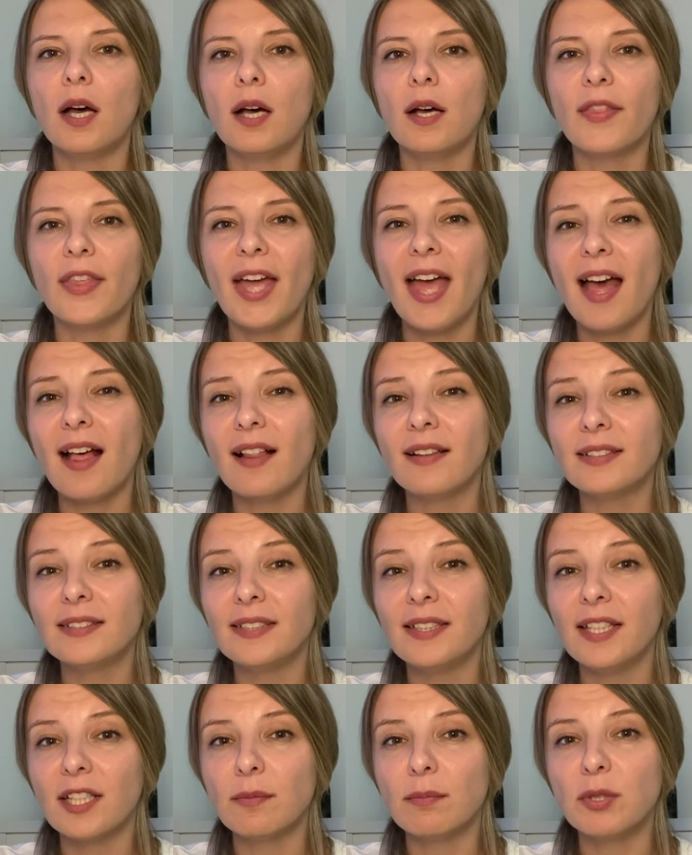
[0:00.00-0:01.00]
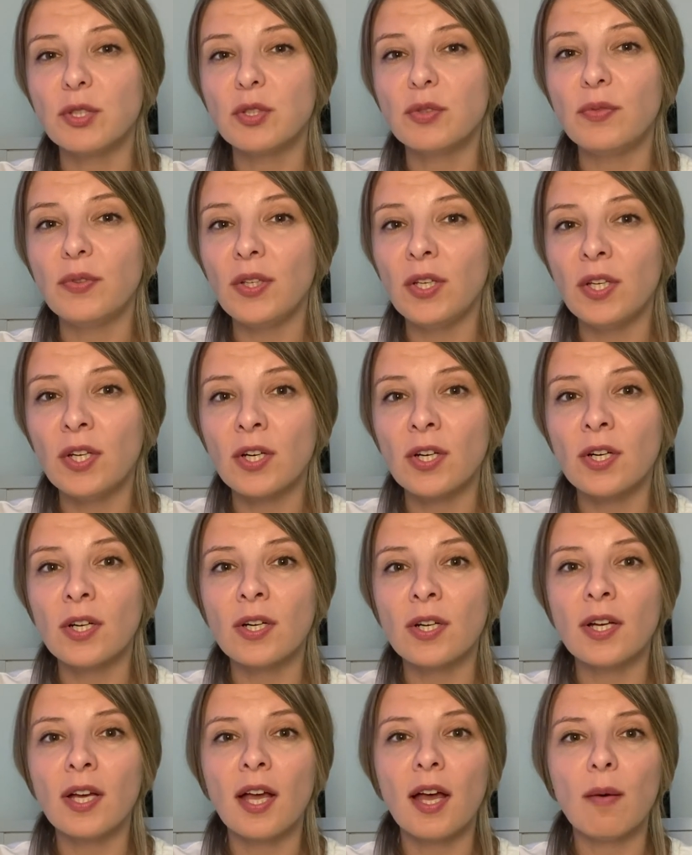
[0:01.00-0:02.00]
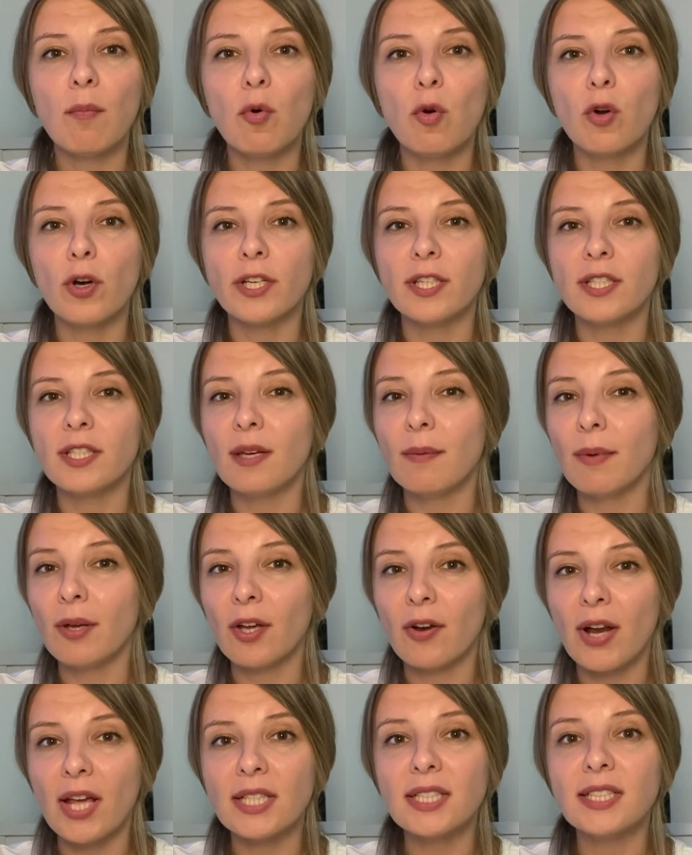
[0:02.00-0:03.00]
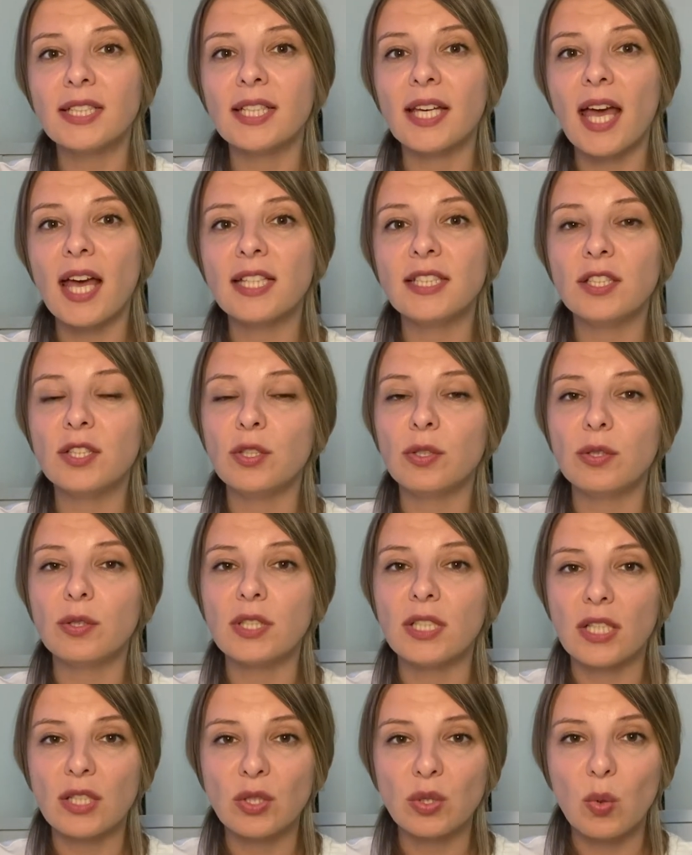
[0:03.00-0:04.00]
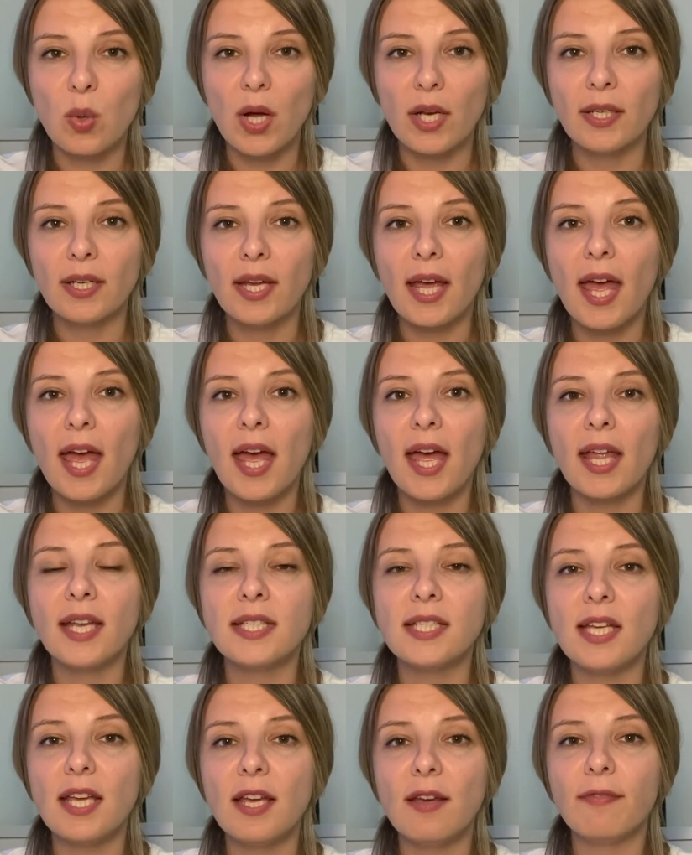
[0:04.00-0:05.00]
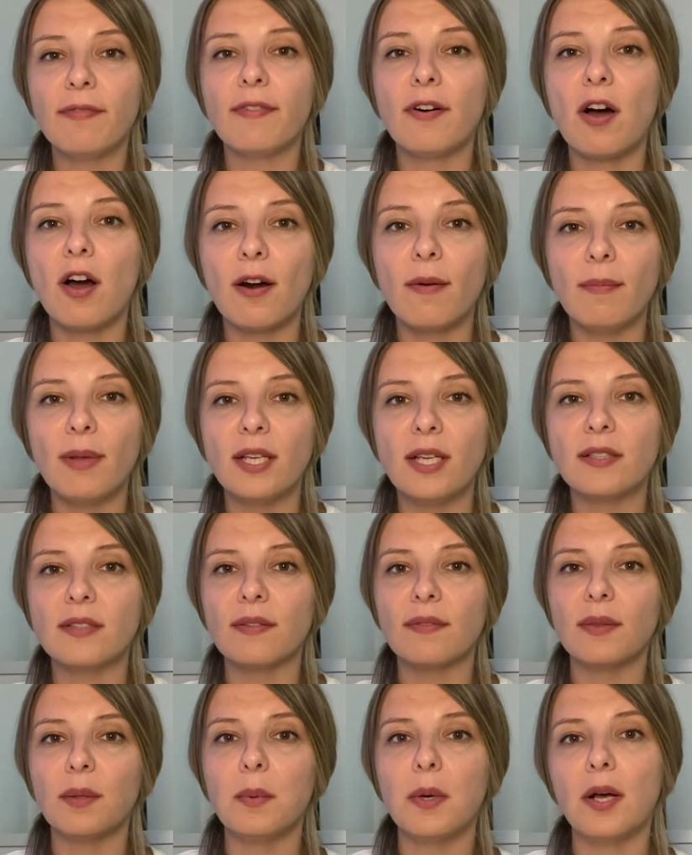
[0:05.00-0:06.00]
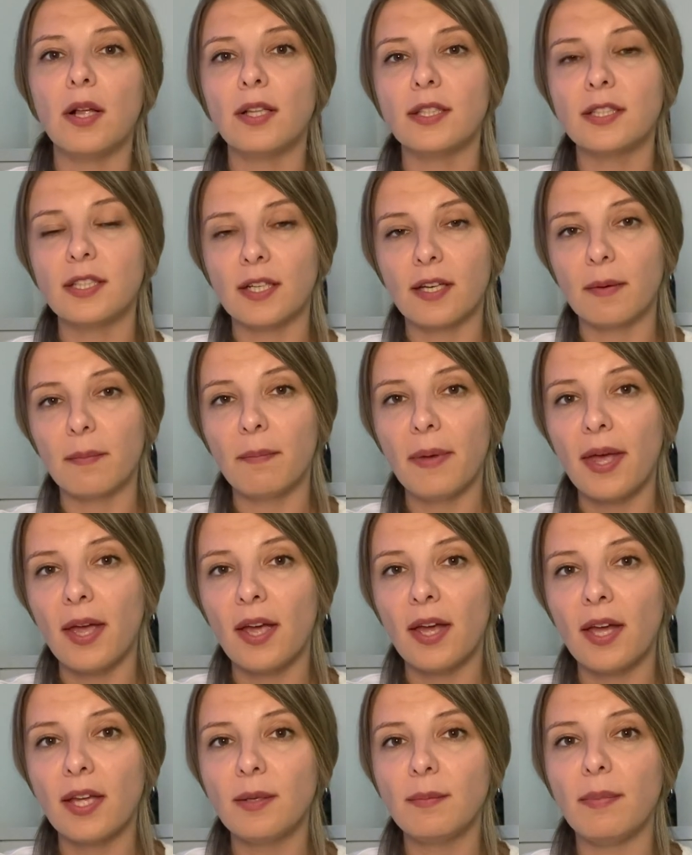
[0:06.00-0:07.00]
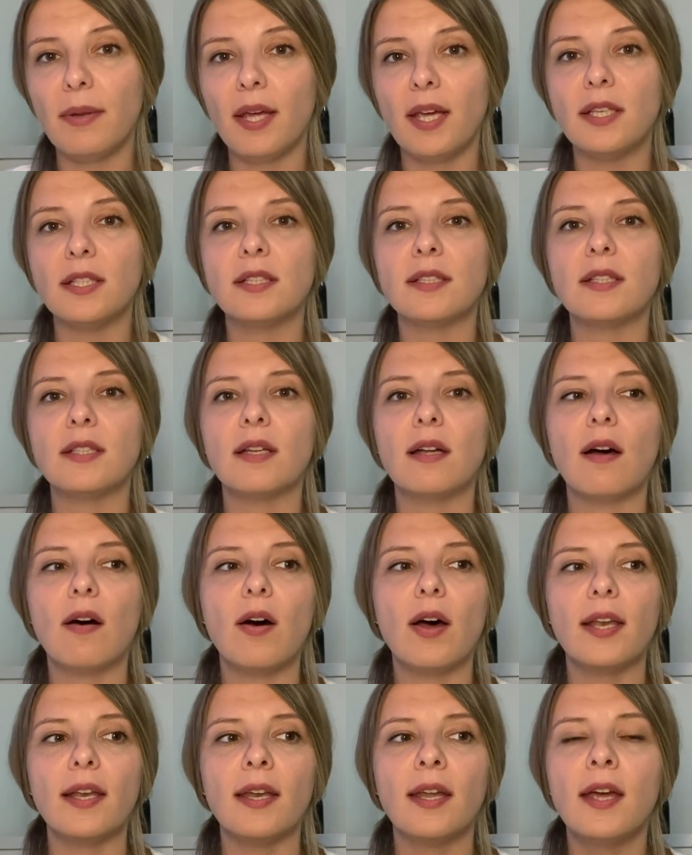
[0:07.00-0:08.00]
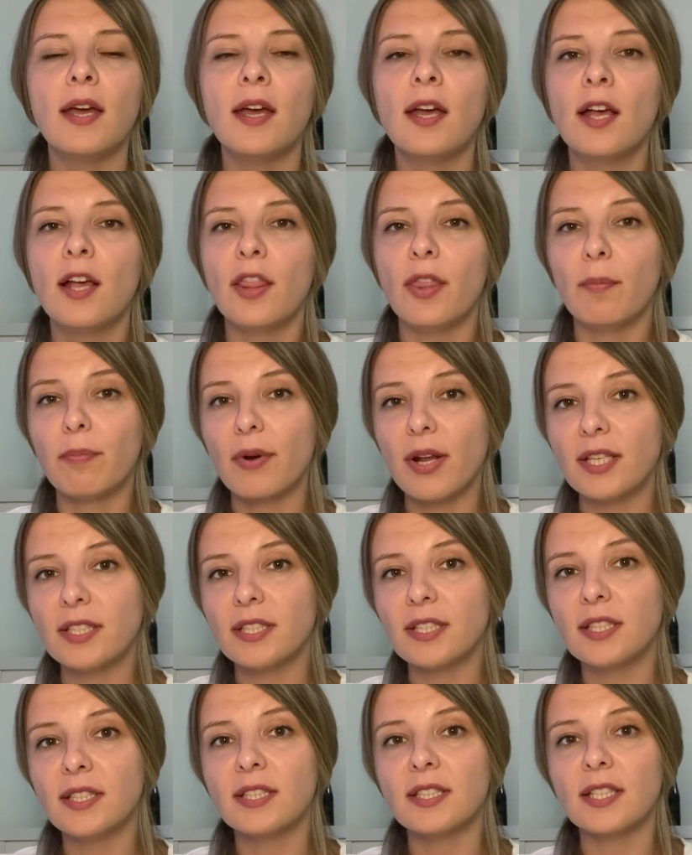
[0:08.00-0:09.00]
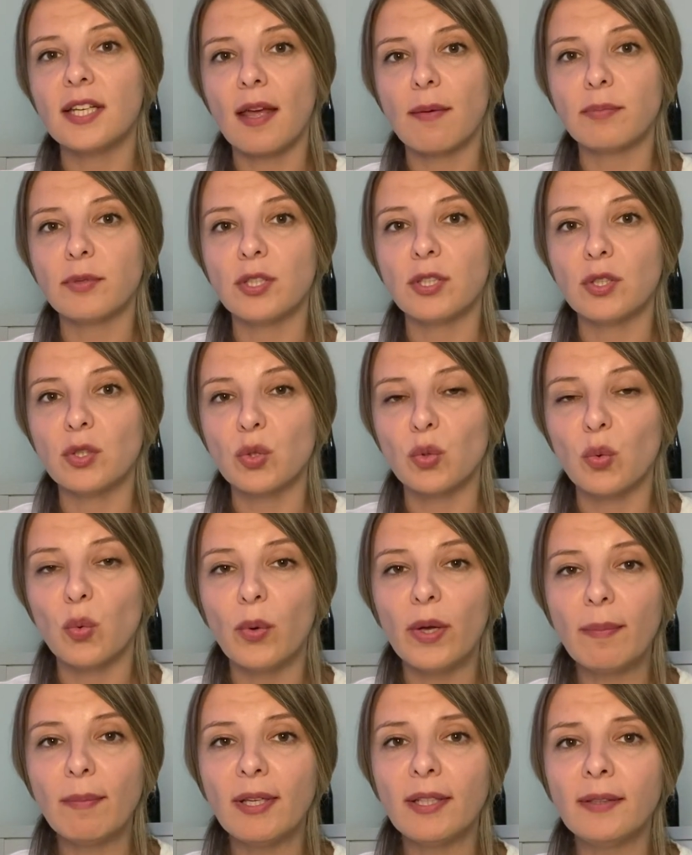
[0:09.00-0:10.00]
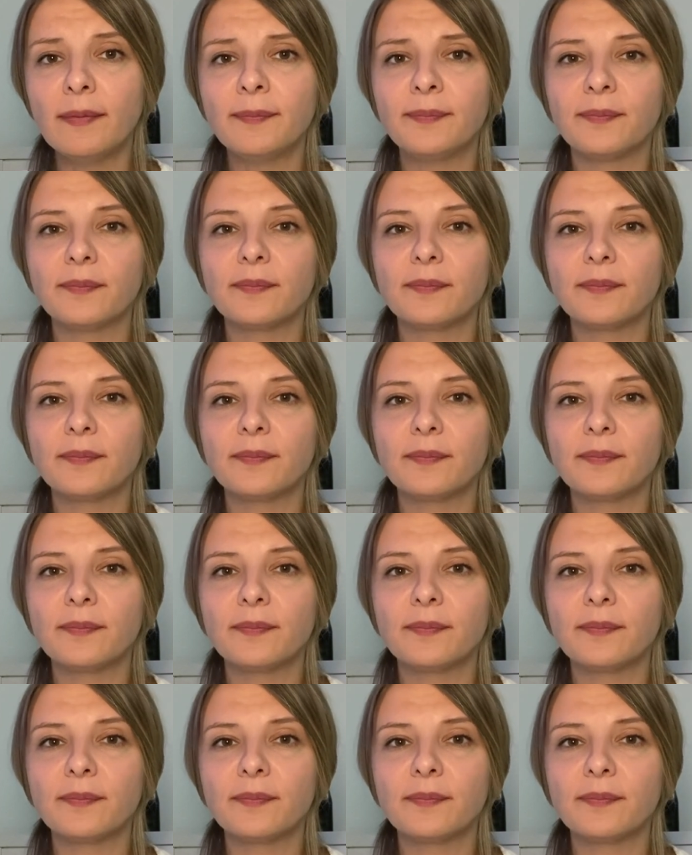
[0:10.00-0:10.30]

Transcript: the healthy atmosphere, more democratic attitudes, and so on. And if armies of the world are compared based on the presence and absence of women,